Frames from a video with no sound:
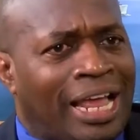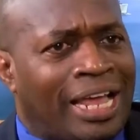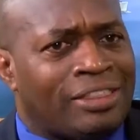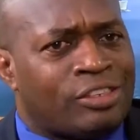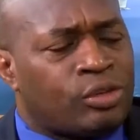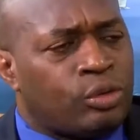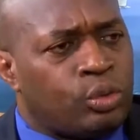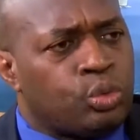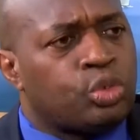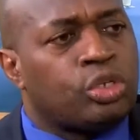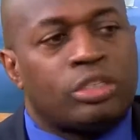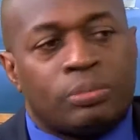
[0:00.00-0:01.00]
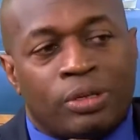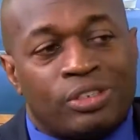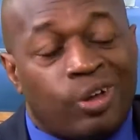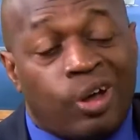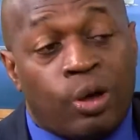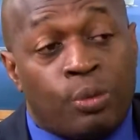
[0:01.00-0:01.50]
and solutions
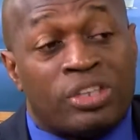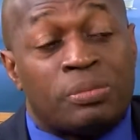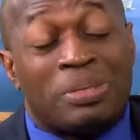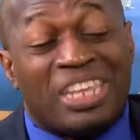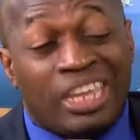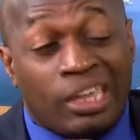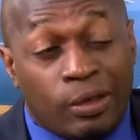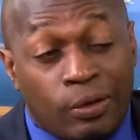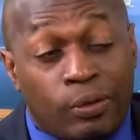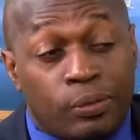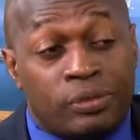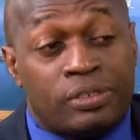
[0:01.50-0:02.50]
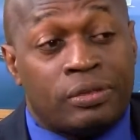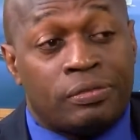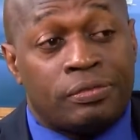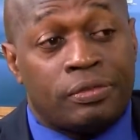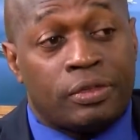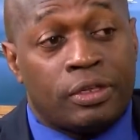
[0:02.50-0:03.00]
must always be inclusive.
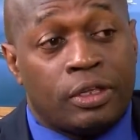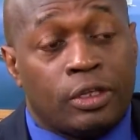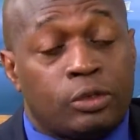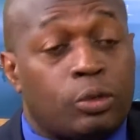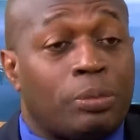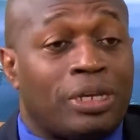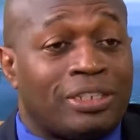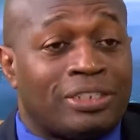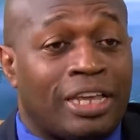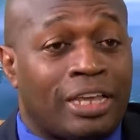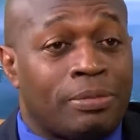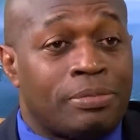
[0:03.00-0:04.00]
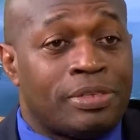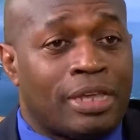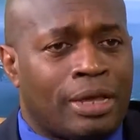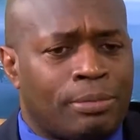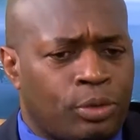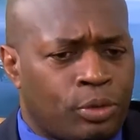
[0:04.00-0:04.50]
Too many times
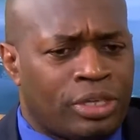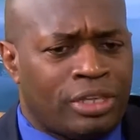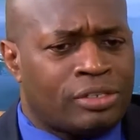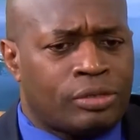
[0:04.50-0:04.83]
you hear